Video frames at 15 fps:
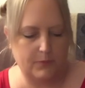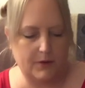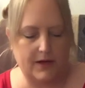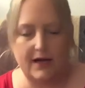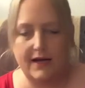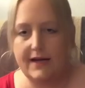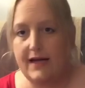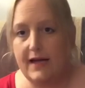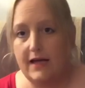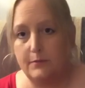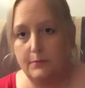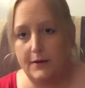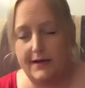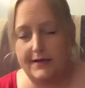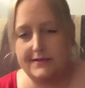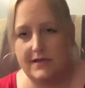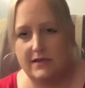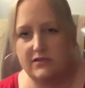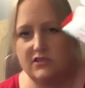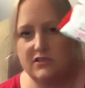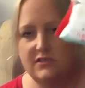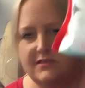but again, pay
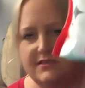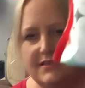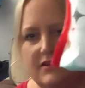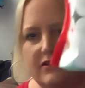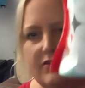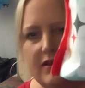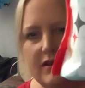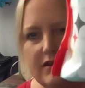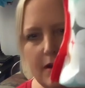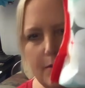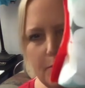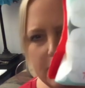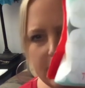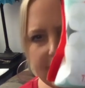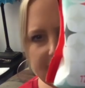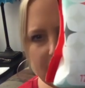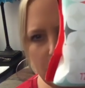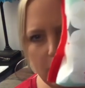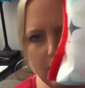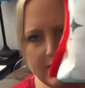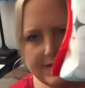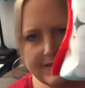attention to the number because I
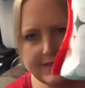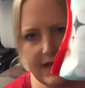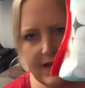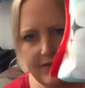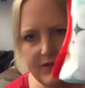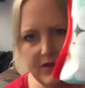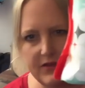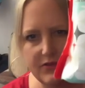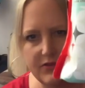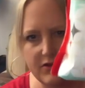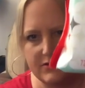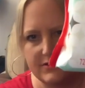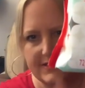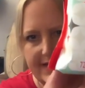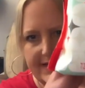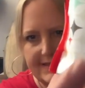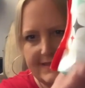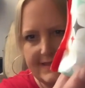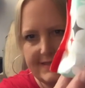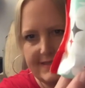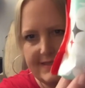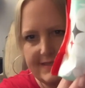want to say that there's like
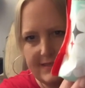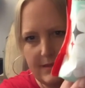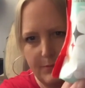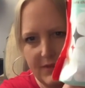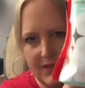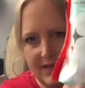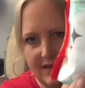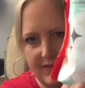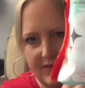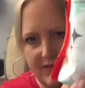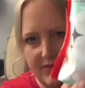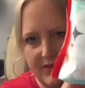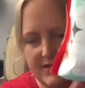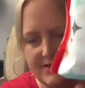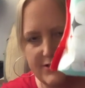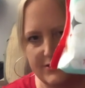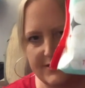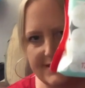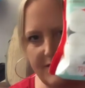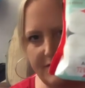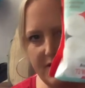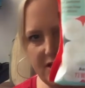60 something and then these are
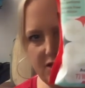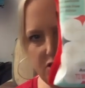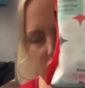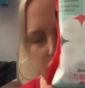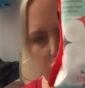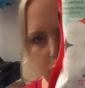72.